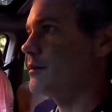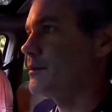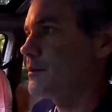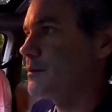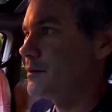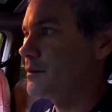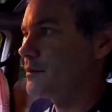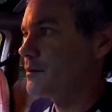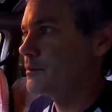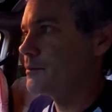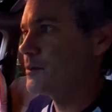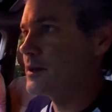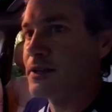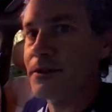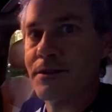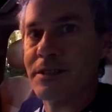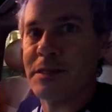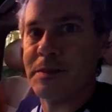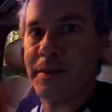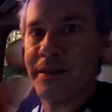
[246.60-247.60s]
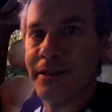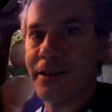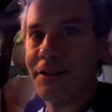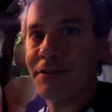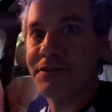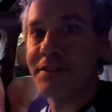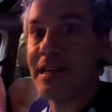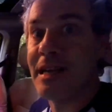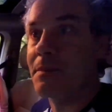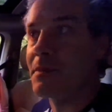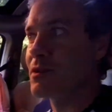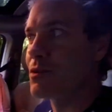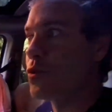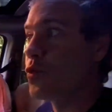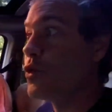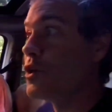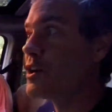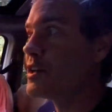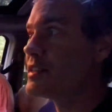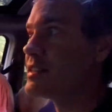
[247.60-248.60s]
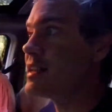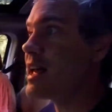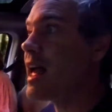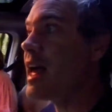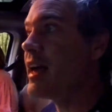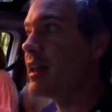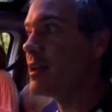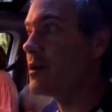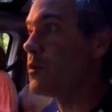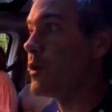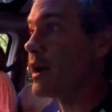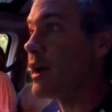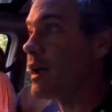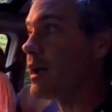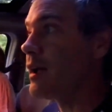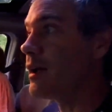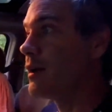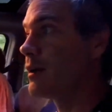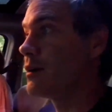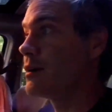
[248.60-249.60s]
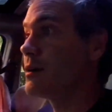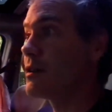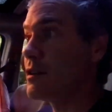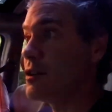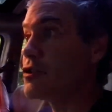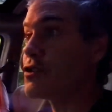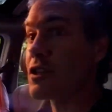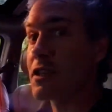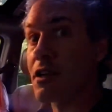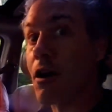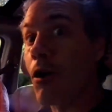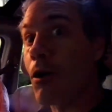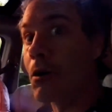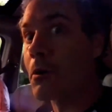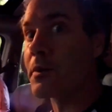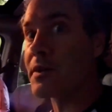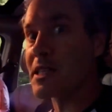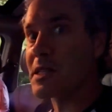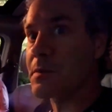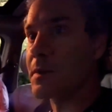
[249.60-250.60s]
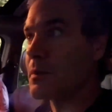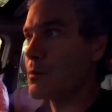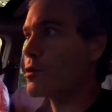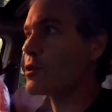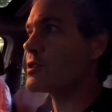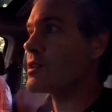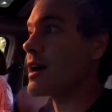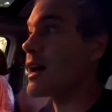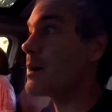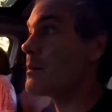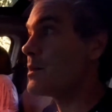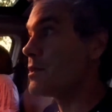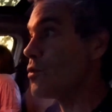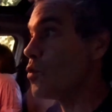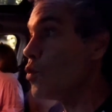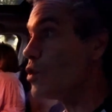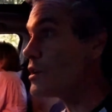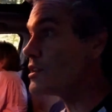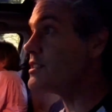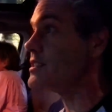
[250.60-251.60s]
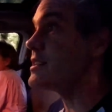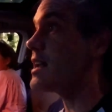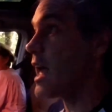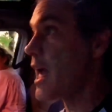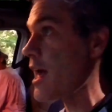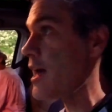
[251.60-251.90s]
Sure. We don't spend enough time in the woods anyway. You should always spend more time in the woods